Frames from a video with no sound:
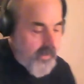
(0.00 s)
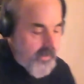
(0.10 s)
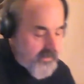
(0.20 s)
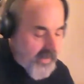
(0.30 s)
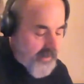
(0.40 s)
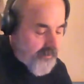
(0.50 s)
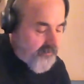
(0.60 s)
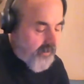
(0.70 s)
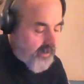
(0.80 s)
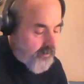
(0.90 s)
type
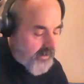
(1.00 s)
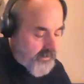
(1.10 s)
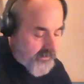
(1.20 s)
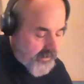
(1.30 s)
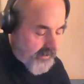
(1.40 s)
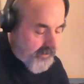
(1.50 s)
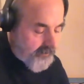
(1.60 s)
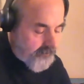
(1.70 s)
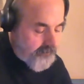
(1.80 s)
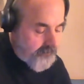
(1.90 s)
of harmonized
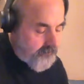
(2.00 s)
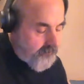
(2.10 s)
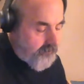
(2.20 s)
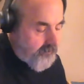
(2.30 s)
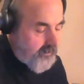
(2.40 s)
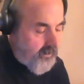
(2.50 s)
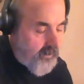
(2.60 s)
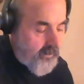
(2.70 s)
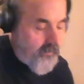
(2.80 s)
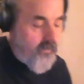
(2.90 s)
scale
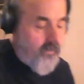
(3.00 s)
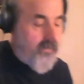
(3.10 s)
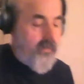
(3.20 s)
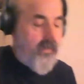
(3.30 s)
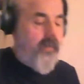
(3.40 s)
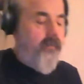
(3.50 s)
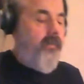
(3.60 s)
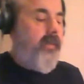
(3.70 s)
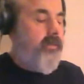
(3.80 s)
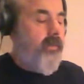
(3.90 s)
where for
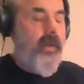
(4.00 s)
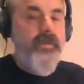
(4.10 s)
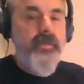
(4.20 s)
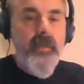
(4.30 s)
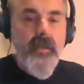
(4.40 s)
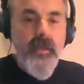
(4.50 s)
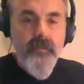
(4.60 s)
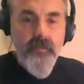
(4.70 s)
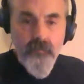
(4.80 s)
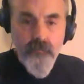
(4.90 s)
this one I was thinking
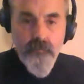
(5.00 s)
of the